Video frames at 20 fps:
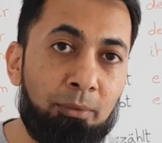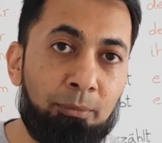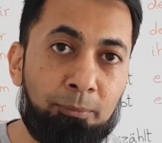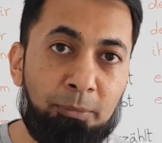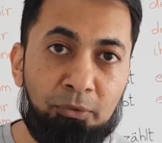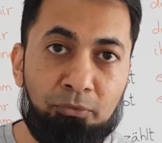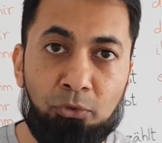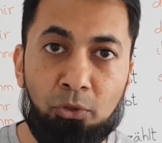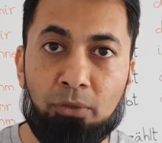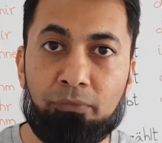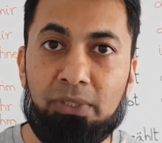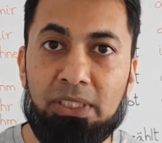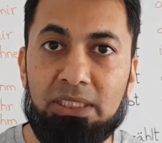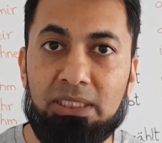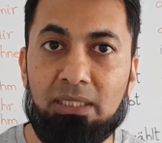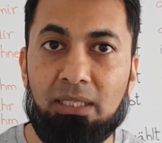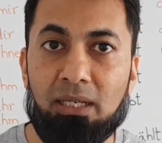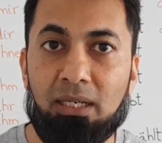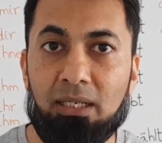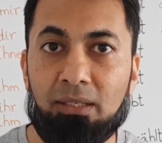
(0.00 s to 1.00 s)
Before we
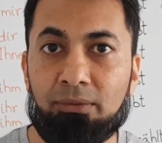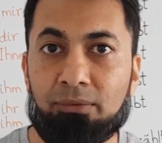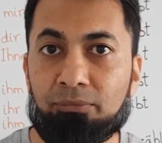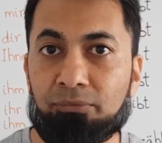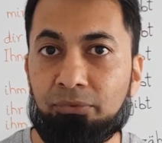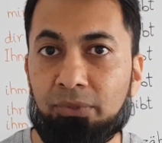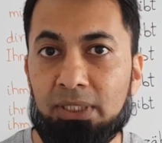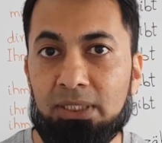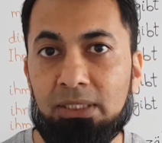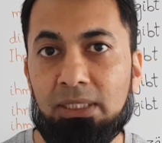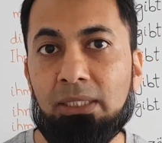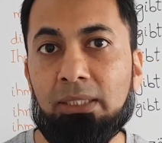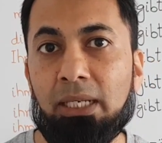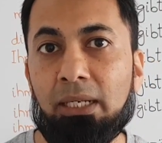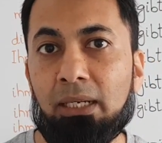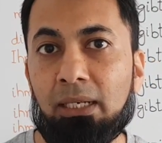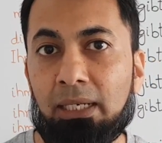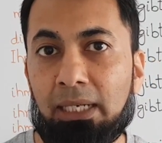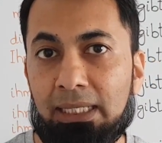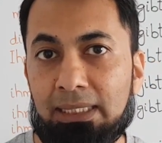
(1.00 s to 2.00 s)
start, first
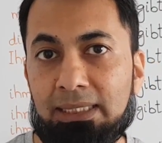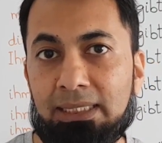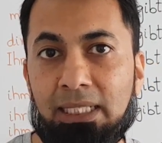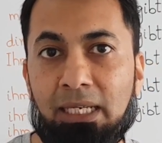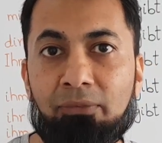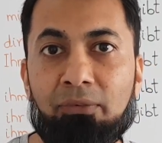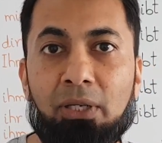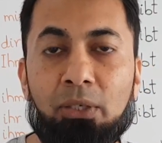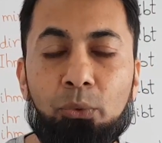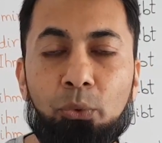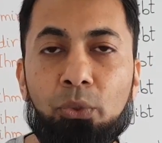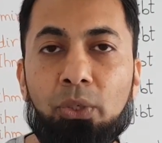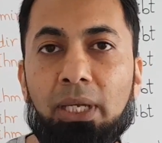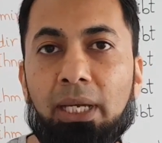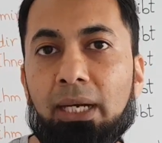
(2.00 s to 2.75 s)
let's have a look